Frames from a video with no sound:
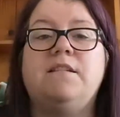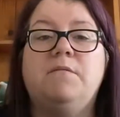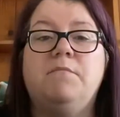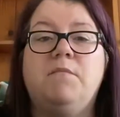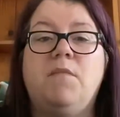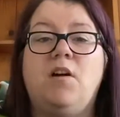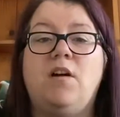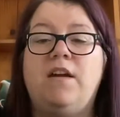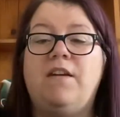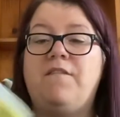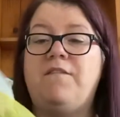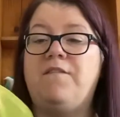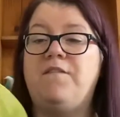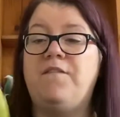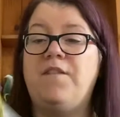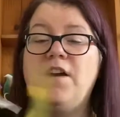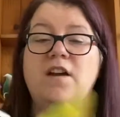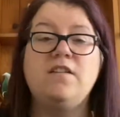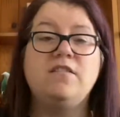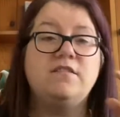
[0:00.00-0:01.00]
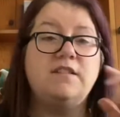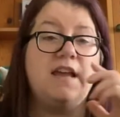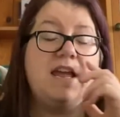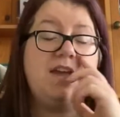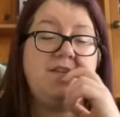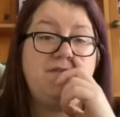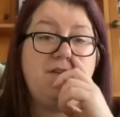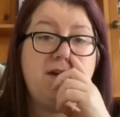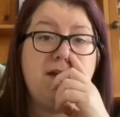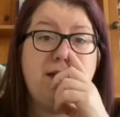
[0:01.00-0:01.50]
my first
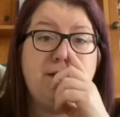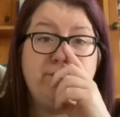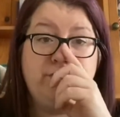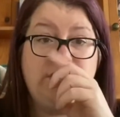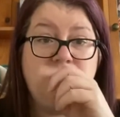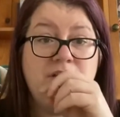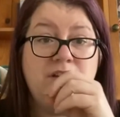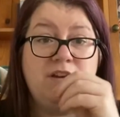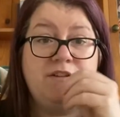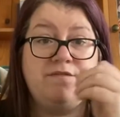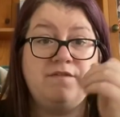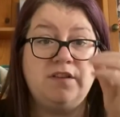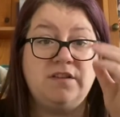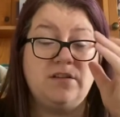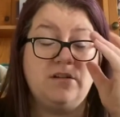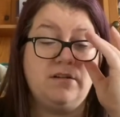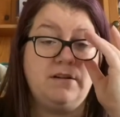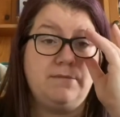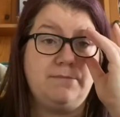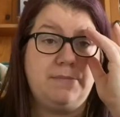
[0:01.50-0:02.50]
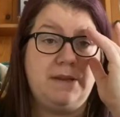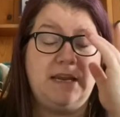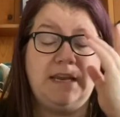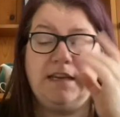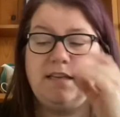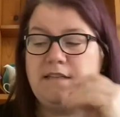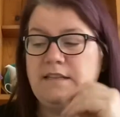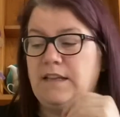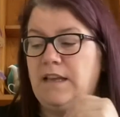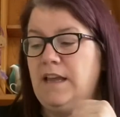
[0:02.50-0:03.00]
ever Heaven and Earth design
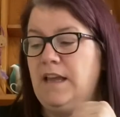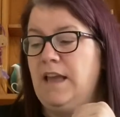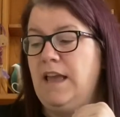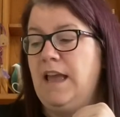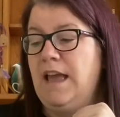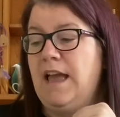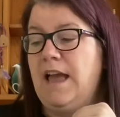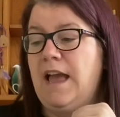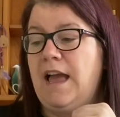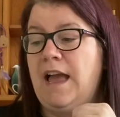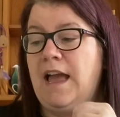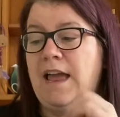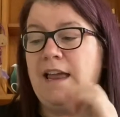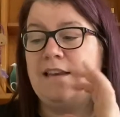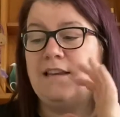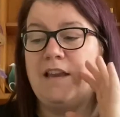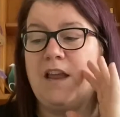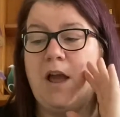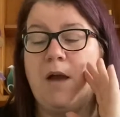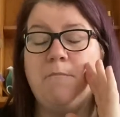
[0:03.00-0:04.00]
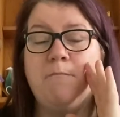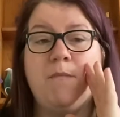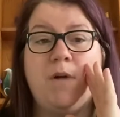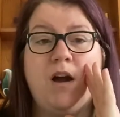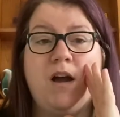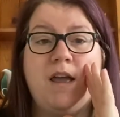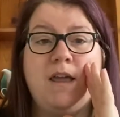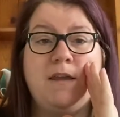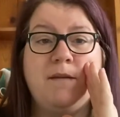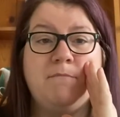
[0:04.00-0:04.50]
piece and
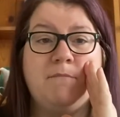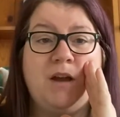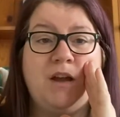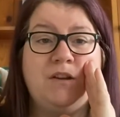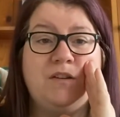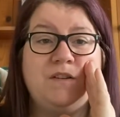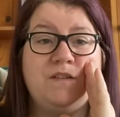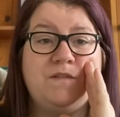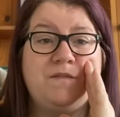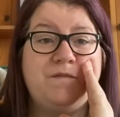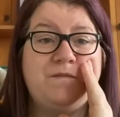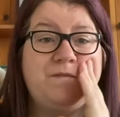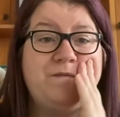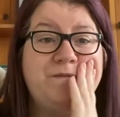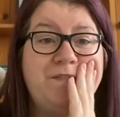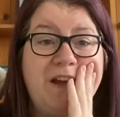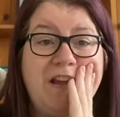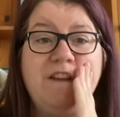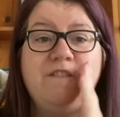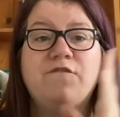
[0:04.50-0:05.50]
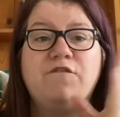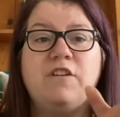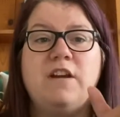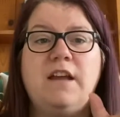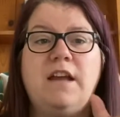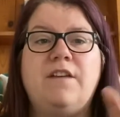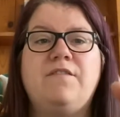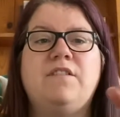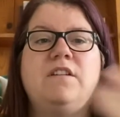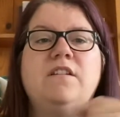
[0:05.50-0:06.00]
my most favourite
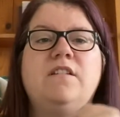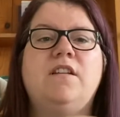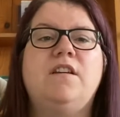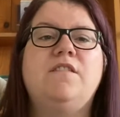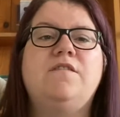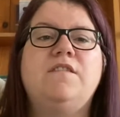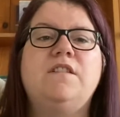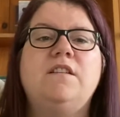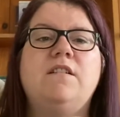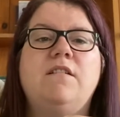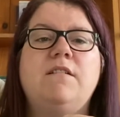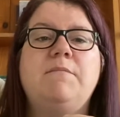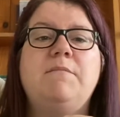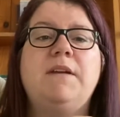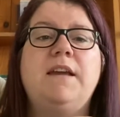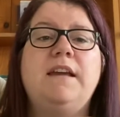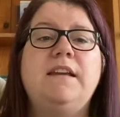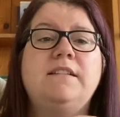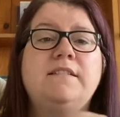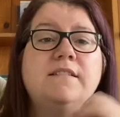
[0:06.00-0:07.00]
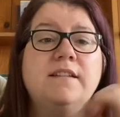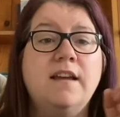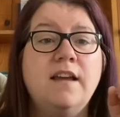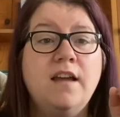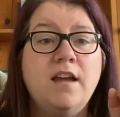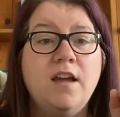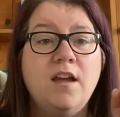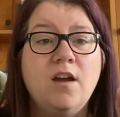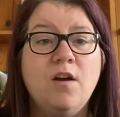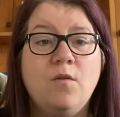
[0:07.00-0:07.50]
Heaven and Earth design piece.
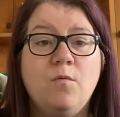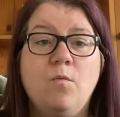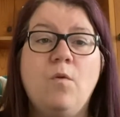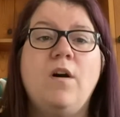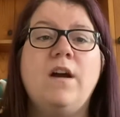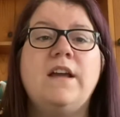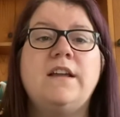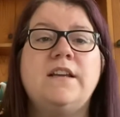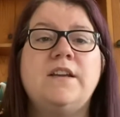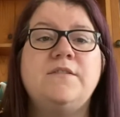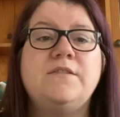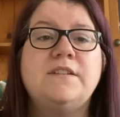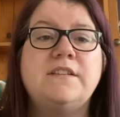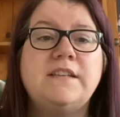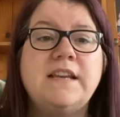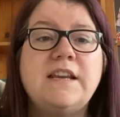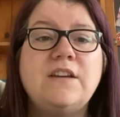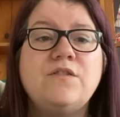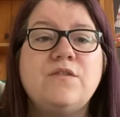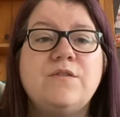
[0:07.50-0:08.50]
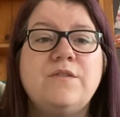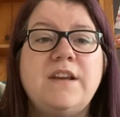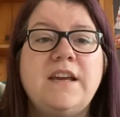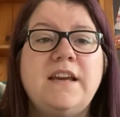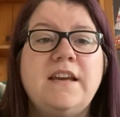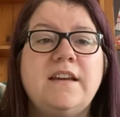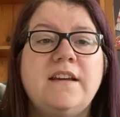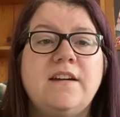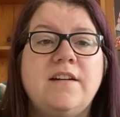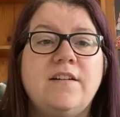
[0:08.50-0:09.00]
Why I don't stitch on
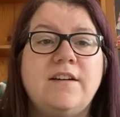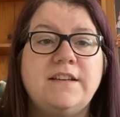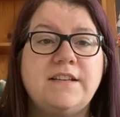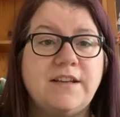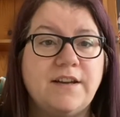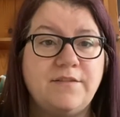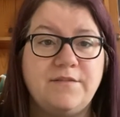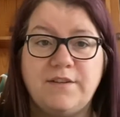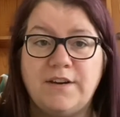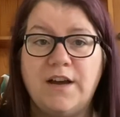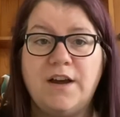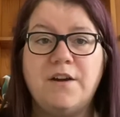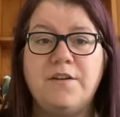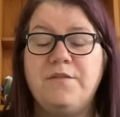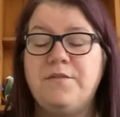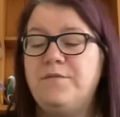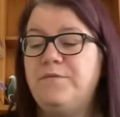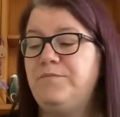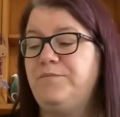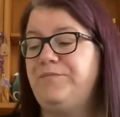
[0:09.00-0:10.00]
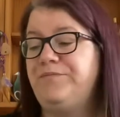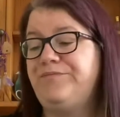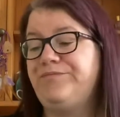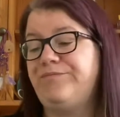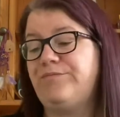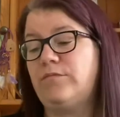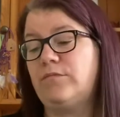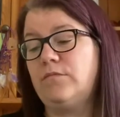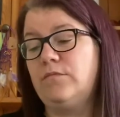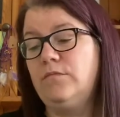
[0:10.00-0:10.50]
it, I don't know.
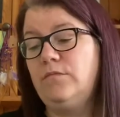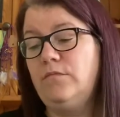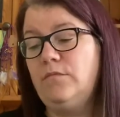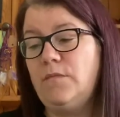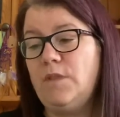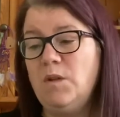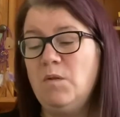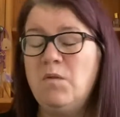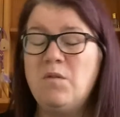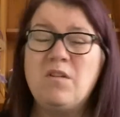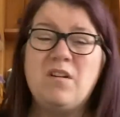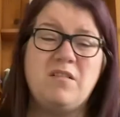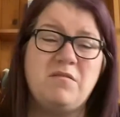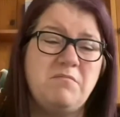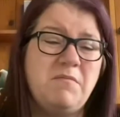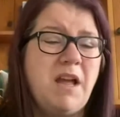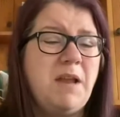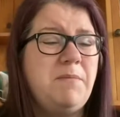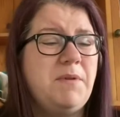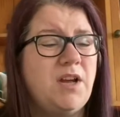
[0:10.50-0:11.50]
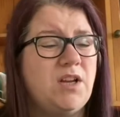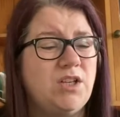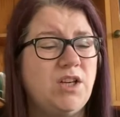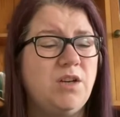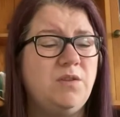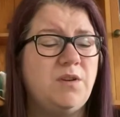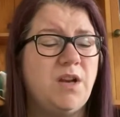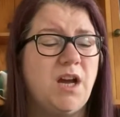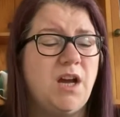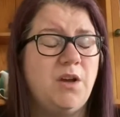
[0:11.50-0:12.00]
Or maybe I
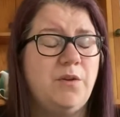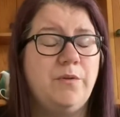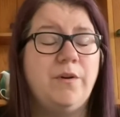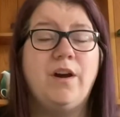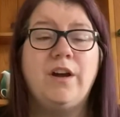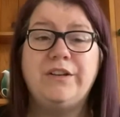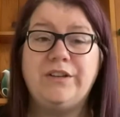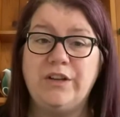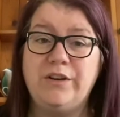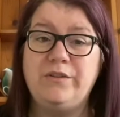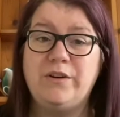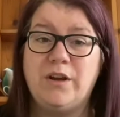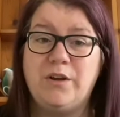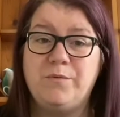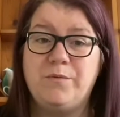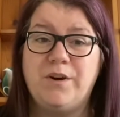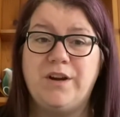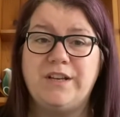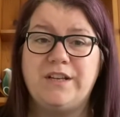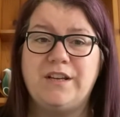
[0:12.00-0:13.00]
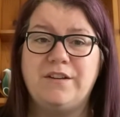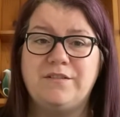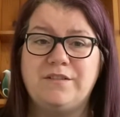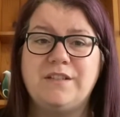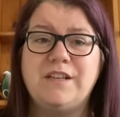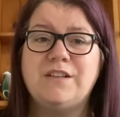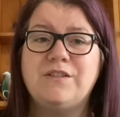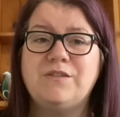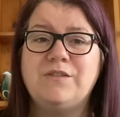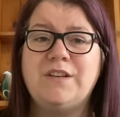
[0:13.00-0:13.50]
do know. I do know why I don't
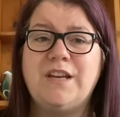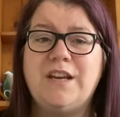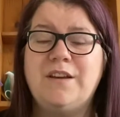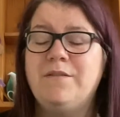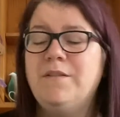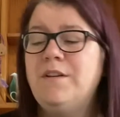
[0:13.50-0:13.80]
stitch on it.